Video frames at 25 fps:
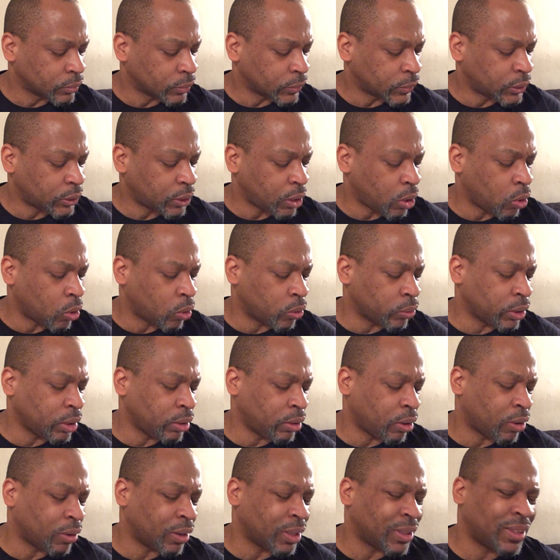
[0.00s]
So, you
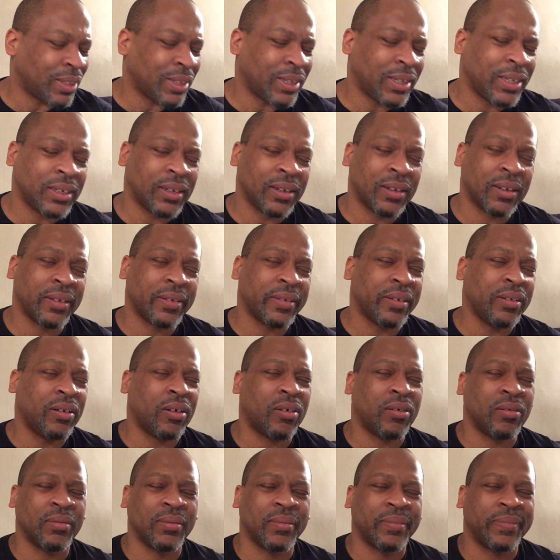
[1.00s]
know, the thing
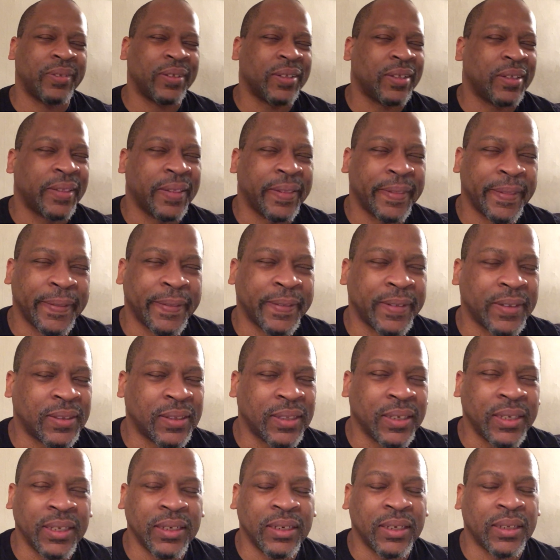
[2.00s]

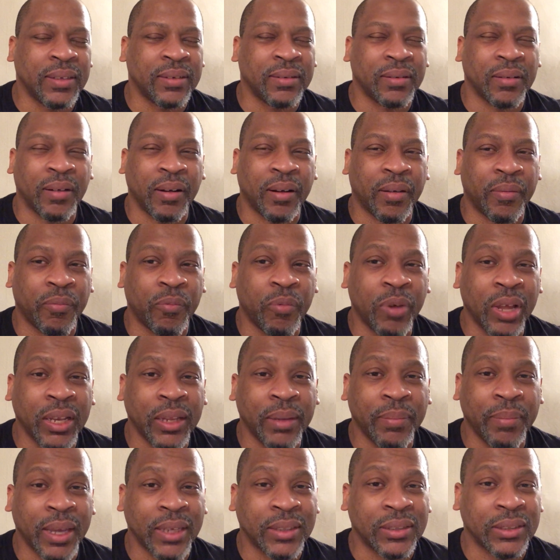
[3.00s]
that
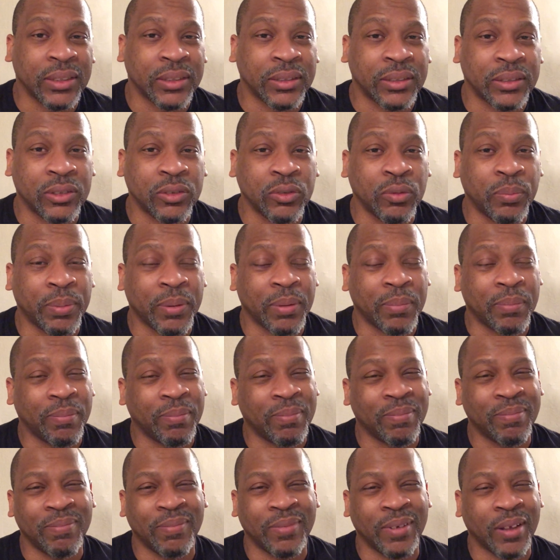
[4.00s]
really makes this super
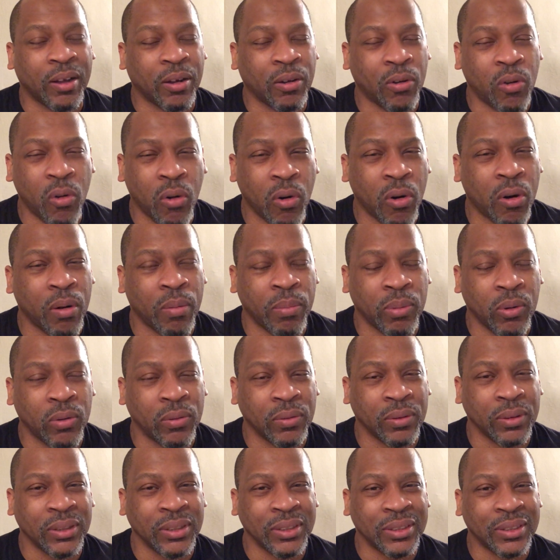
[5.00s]

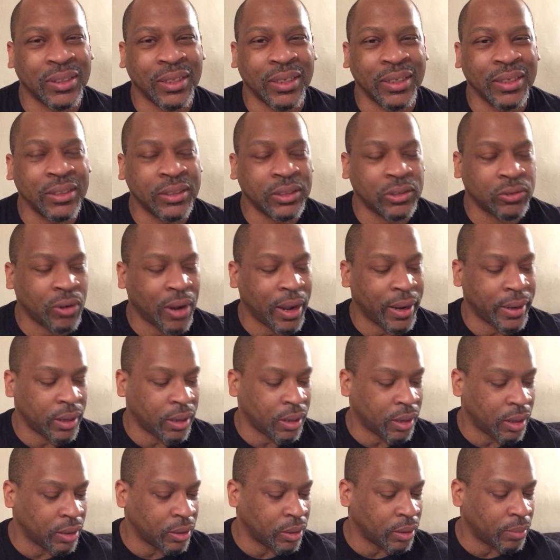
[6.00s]
horrible is that he's trying to
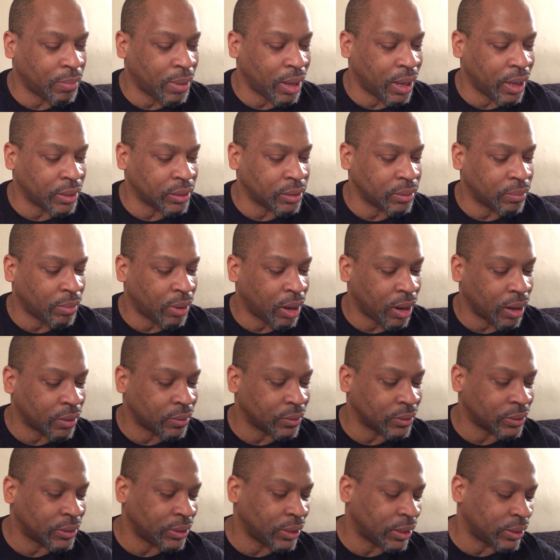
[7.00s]
undermine
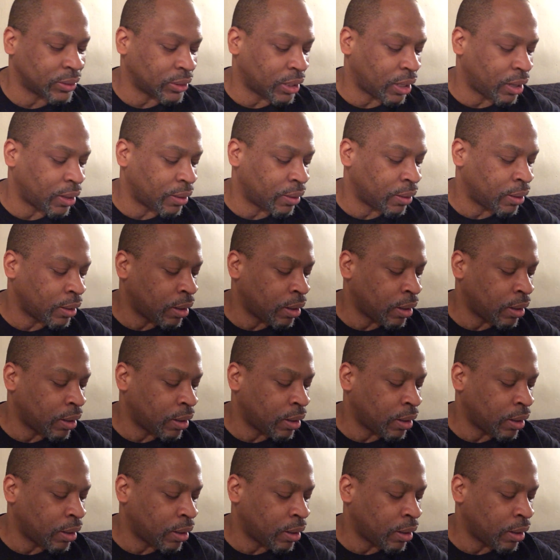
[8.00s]
democracy, as I